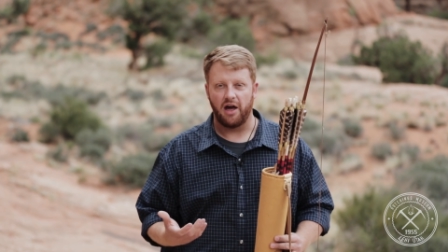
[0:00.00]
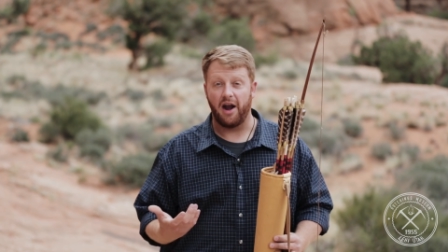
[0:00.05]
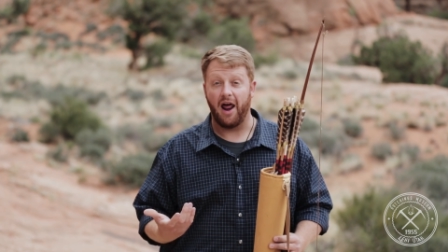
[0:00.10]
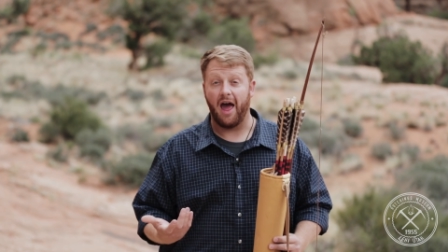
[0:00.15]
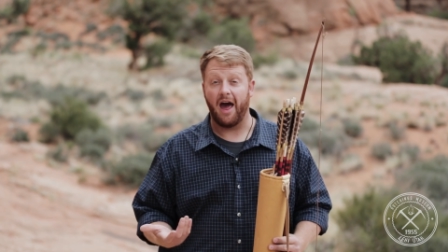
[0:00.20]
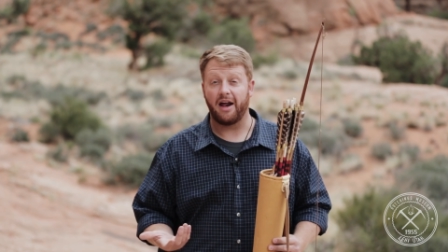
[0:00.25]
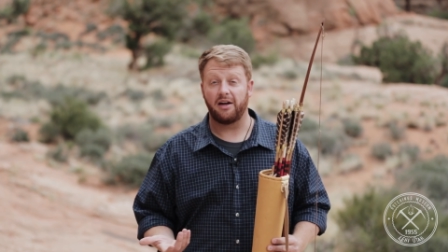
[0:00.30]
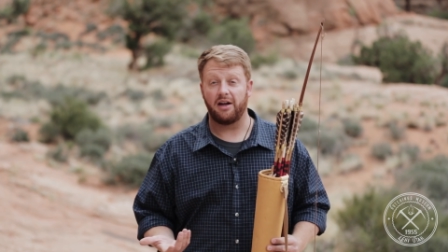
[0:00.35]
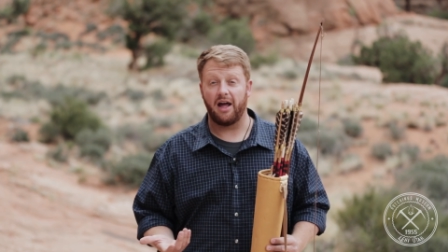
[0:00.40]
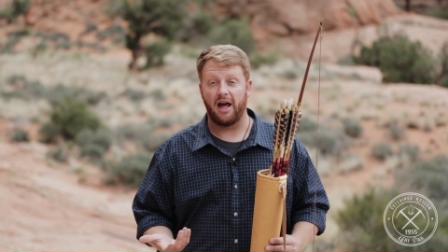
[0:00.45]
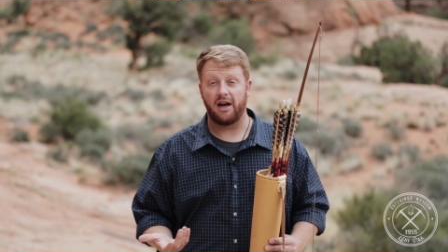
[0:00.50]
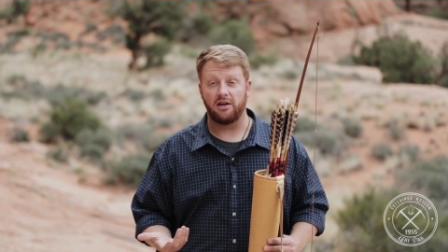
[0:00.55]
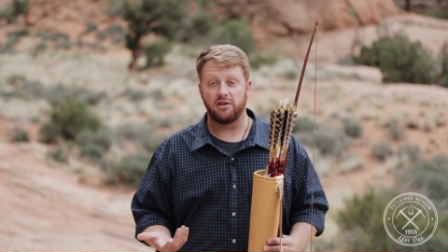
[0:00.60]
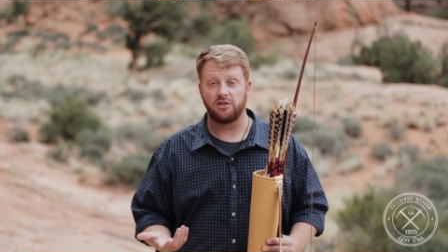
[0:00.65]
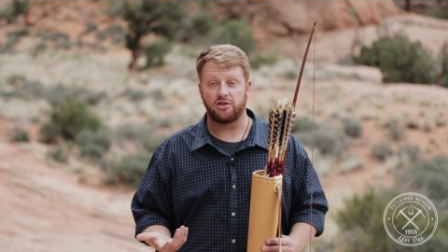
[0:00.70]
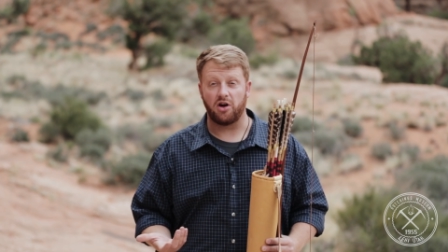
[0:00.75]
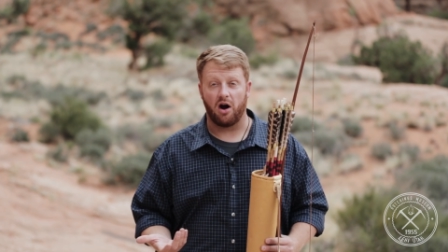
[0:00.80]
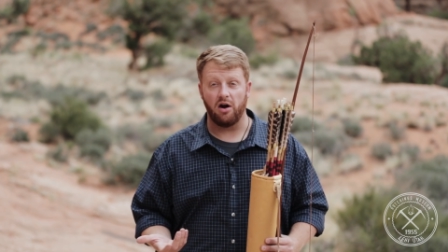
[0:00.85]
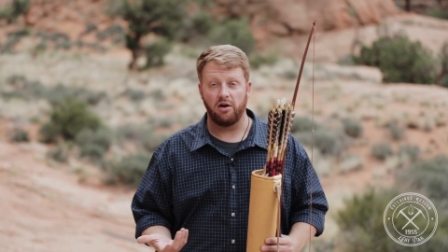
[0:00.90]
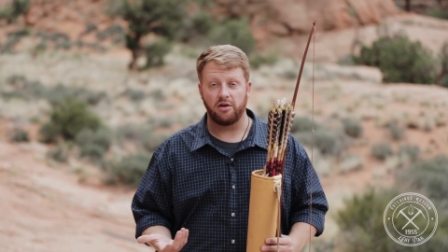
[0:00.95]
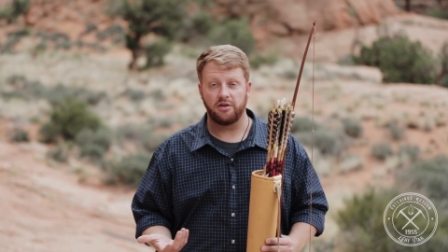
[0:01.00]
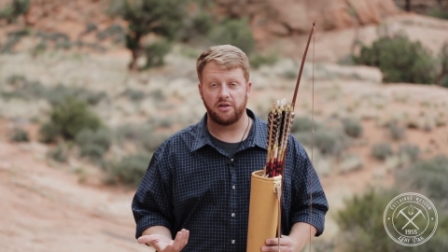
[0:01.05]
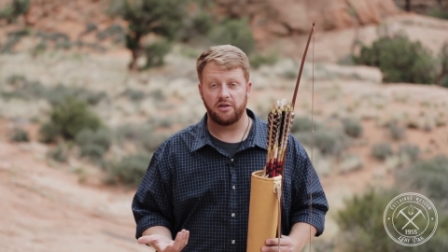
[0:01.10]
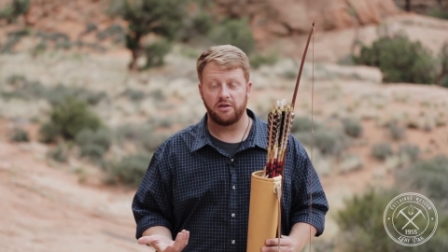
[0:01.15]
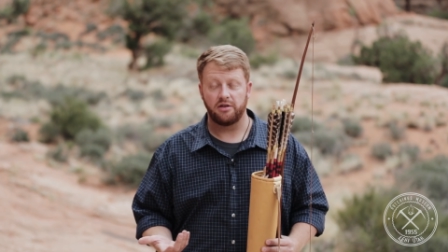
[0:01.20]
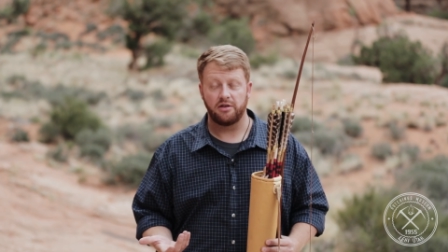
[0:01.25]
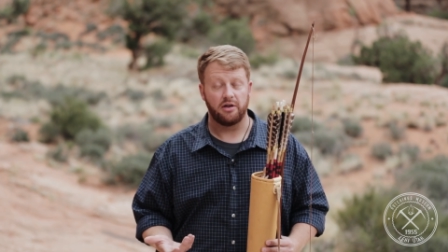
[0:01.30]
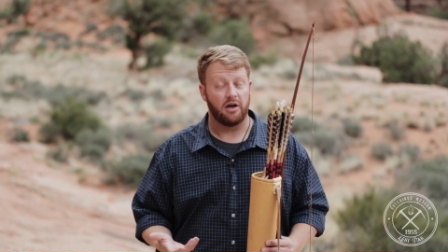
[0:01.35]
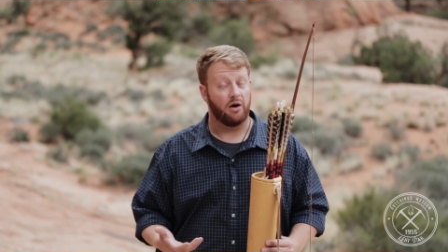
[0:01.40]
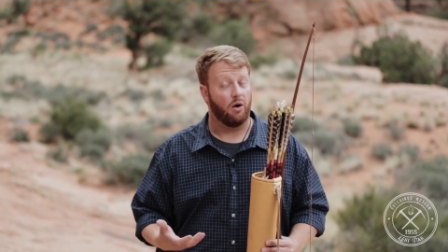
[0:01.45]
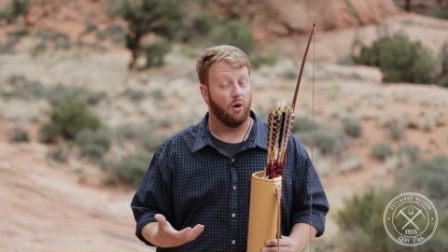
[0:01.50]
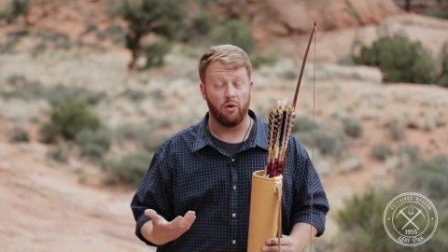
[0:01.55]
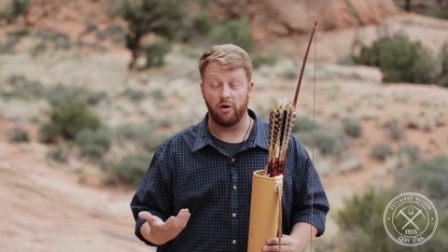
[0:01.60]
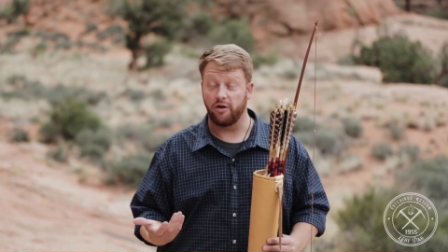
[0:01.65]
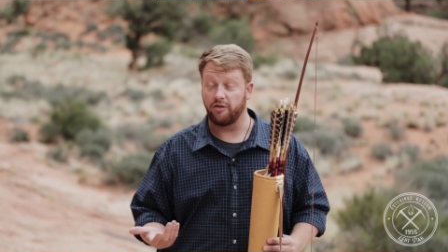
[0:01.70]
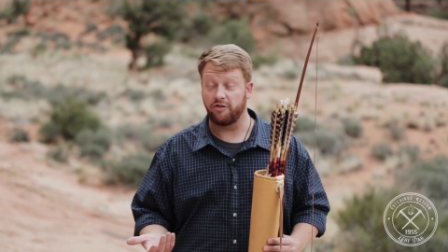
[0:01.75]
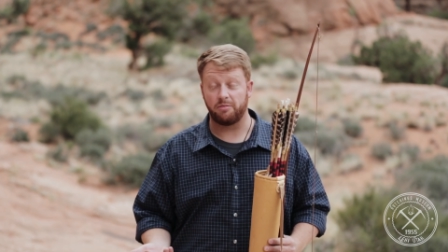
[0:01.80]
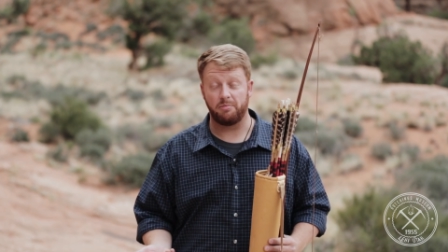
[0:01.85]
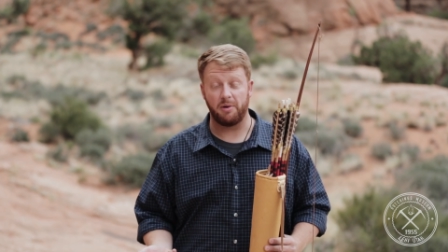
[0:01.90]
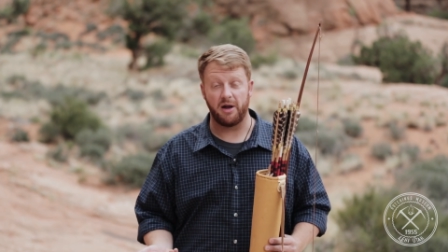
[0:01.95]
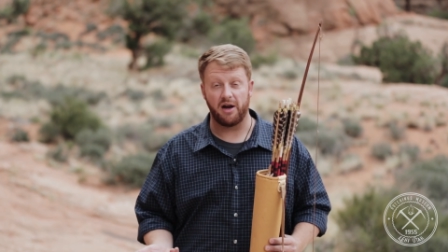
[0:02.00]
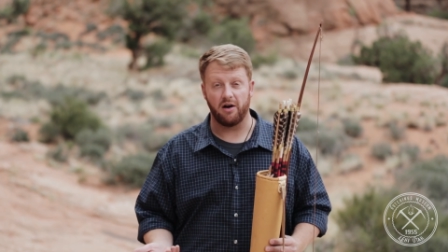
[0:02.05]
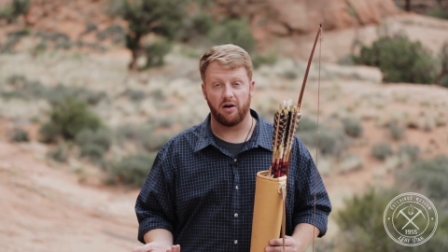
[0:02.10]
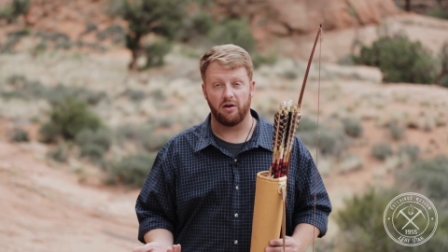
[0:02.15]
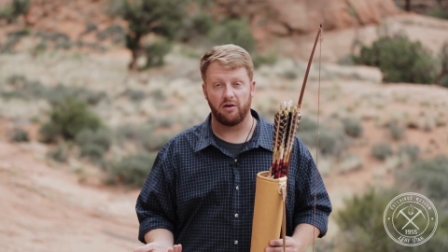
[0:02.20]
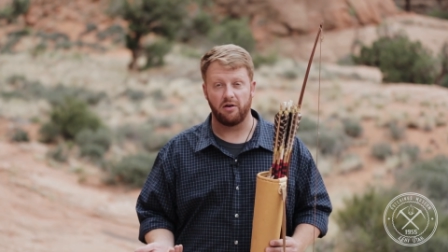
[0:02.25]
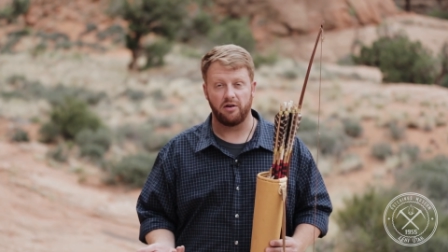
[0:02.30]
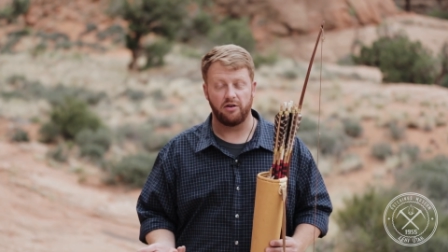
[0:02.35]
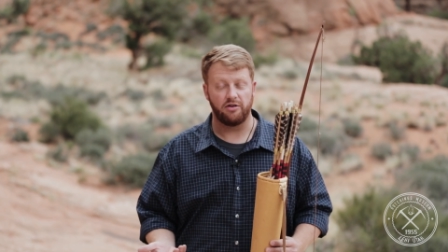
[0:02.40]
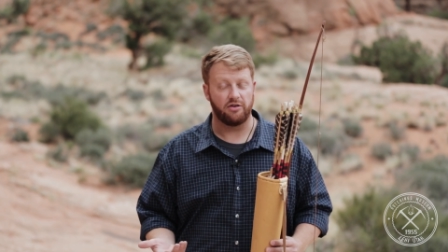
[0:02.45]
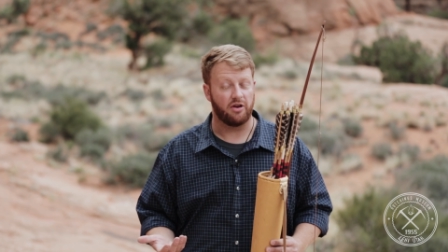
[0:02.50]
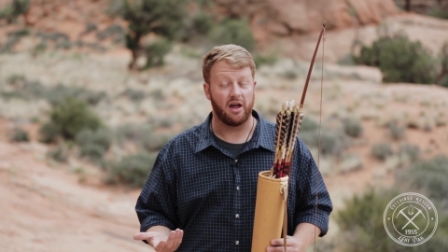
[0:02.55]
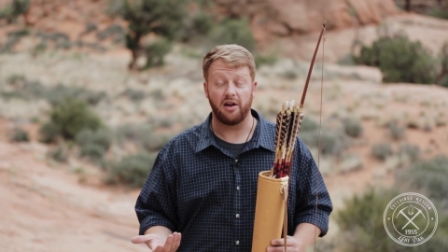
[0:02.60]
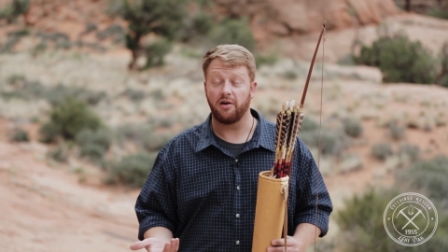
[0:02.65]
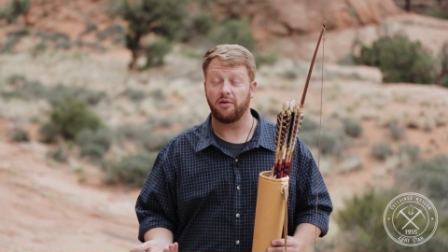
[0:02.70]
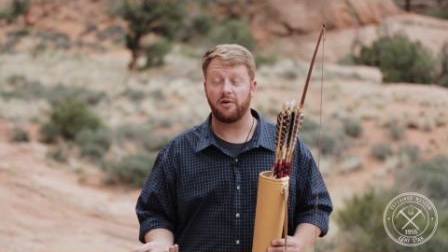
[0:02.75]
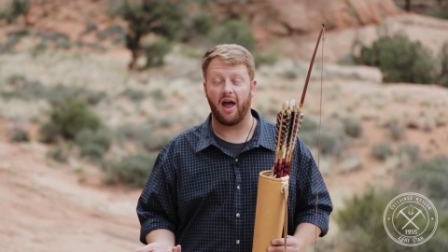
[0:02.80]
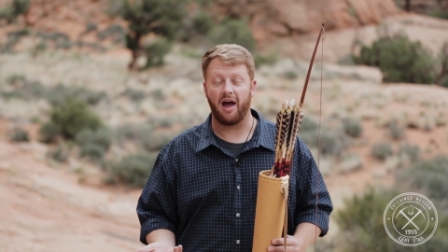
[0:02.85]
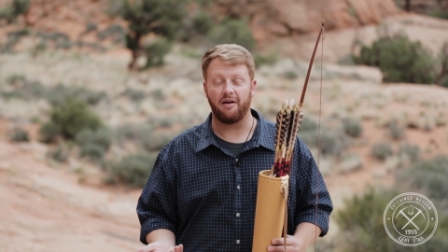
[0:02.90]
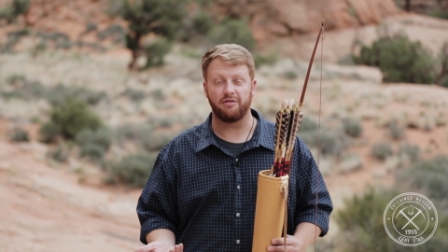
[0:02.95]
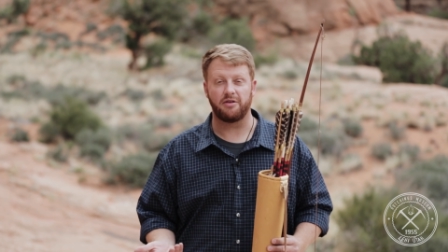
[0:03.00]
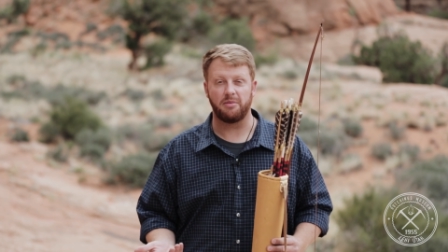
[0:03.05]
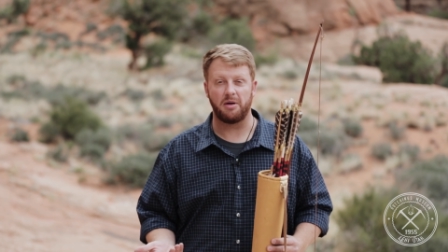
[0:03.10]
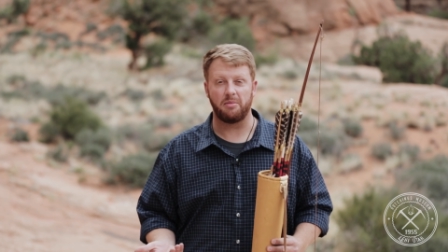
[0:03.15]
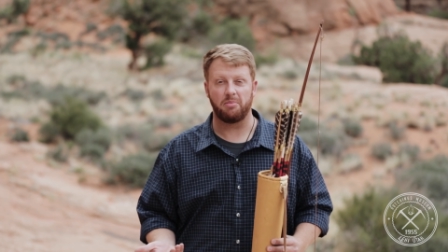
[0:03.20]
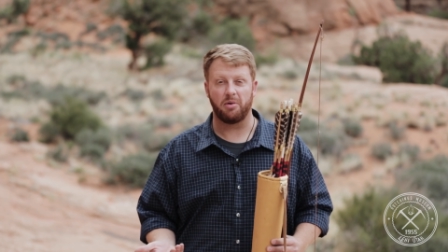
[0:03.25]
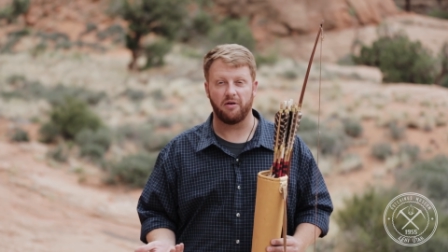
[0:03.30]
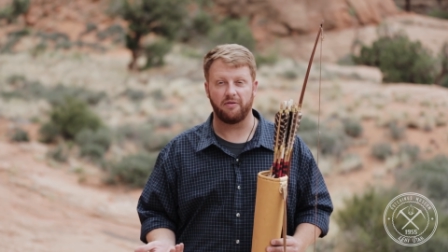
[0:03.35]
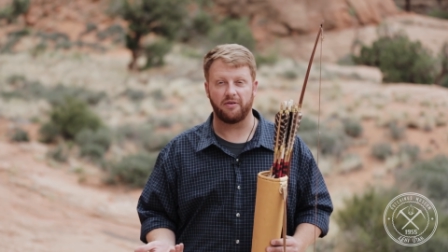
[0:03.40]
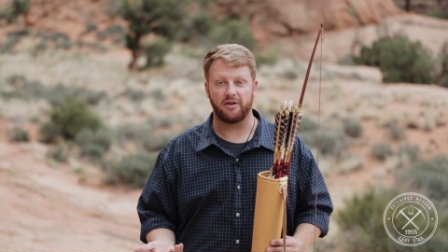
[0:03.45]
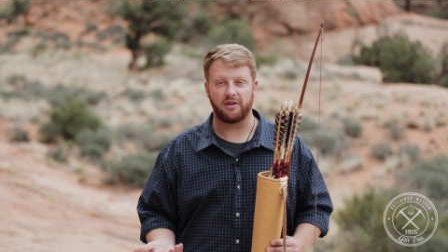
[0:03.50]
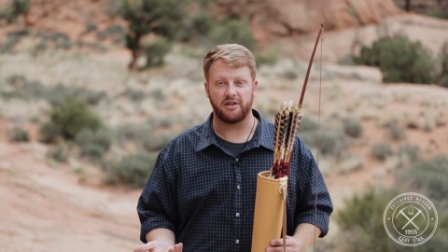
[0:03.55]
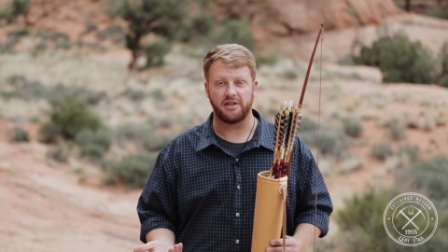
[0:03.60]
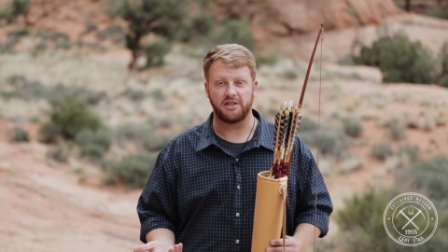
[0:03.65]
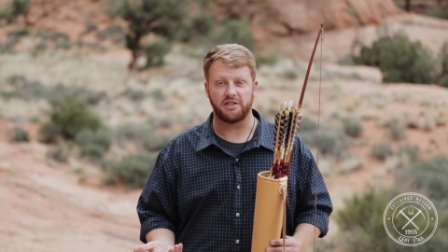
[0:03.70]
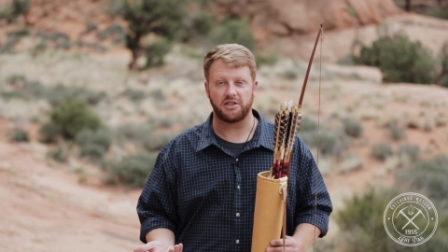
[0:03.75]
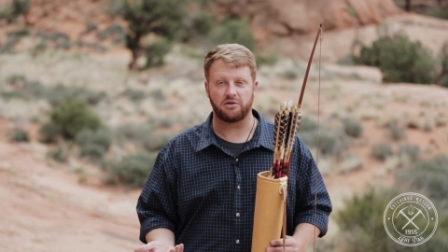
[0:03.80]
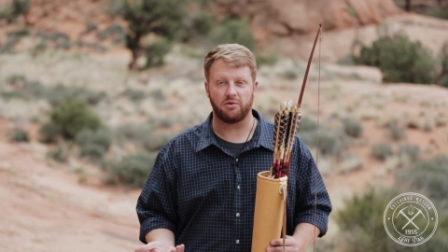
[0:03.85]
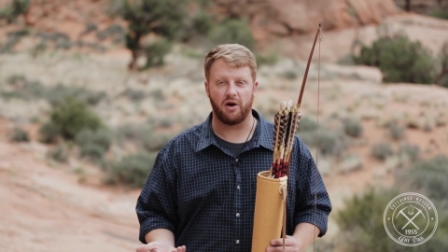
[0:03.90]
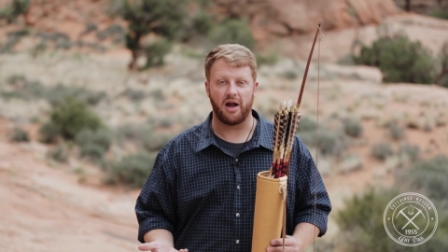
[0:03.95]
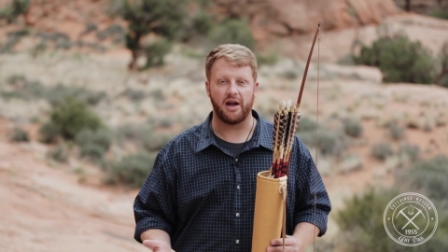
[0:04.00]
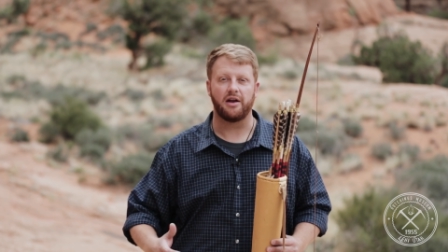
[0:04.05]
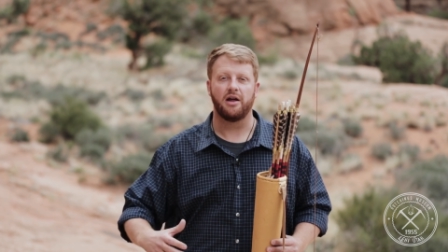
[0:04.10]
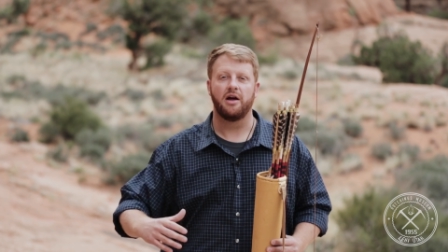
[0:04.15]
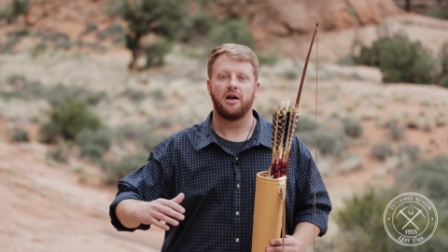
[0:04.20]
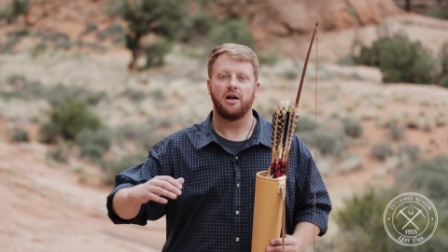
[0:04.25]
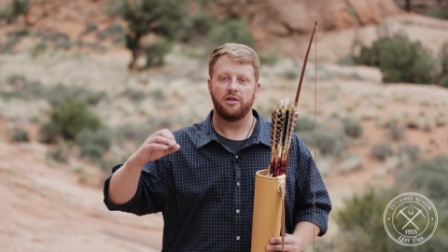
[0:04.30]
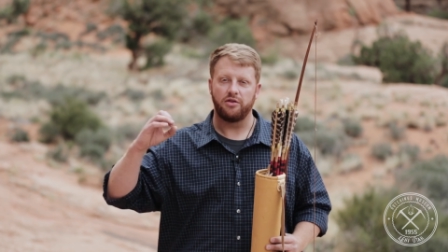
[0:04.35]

An atlatl dart or a spear, they don't have to be perfectly straight.